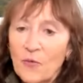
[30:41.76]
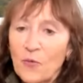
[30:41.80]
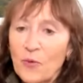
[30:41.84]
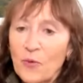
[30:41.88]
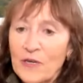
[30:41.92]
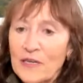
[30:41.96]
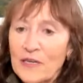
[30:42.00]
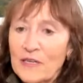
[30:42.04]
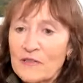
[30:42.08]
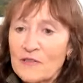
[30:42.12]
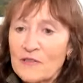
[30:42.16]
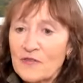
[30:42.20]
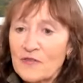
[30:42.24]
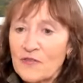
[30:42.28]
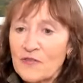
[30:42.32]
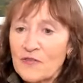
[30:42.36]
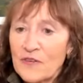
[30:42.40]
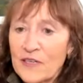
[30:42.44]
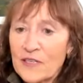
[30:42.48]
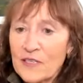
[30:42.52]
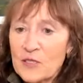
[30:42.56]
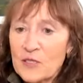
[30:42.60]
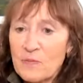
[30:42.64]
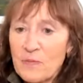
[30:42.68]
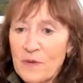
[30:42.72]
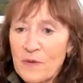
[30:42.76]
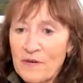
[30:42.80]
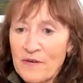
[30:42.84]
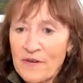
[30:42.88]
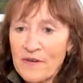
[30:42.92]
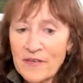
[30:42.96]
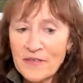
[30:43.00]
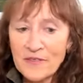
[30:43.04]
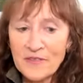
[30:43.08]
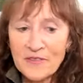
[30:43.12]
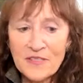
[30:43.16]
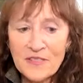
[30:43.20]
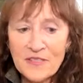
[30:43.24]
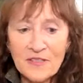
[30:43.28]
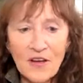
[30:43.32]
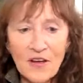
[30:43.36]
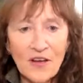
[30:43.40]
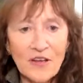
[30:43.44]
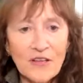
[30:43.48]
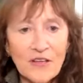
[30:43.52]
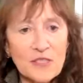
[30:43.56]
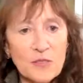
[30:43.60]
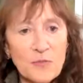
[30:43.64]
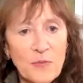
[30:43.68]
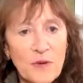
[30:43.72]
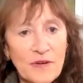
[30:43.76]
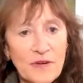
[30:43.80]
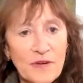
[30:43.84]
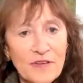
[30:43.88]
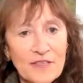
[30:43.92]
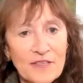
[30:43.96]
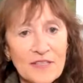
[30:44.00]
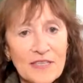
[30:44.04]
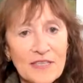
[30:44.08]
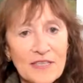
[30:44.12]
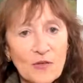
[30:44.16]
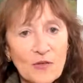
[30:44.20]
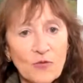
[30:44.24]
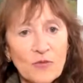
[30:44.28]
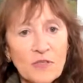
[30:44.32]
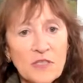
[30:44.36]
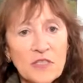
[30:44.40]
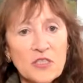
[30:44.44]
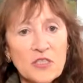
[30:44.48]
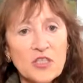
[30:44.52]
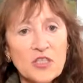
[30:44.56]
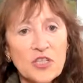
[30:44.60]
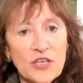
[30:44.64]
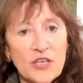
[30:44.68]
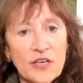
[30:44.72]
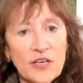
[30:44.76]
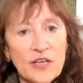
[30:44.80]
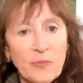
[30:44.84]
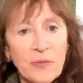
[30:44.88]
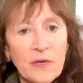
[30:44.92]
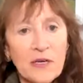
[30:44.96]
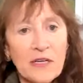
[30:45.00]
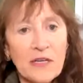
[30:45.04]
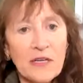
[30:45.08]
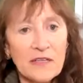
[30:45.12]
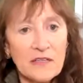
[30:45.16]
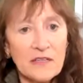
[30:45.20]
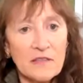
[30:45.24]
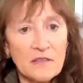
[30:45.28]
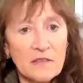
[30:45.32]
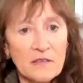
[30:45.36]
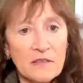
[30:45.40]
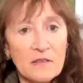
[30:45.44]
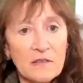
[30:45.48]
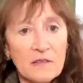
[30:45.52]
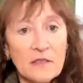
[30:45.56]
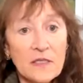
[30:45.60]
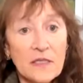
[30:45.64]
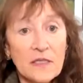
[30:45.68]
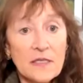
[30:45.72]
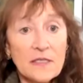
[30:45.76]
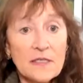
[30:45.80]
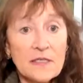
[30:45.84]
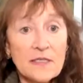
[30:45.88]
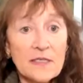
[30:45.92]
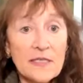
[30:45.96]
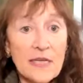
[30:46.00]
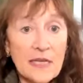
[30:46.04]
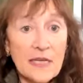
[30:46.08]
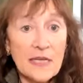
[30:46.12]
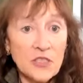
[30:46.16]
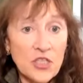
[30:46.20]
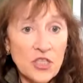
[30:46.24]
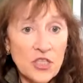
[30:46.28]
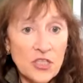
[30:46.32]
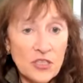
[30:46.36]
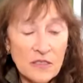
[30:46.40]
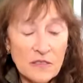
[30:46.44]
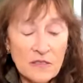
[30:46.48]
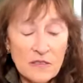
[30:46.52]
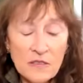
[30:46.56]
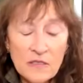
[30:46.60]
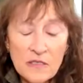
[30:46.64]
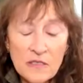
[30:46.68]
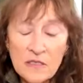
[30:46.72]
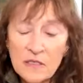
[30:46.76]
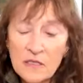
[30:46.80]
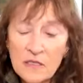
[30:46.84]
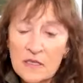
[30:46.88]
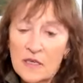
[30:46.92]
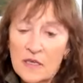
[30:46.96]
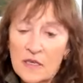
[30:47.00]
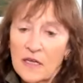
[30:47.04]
we have experienced and are experiencing all these geopolitical tensions.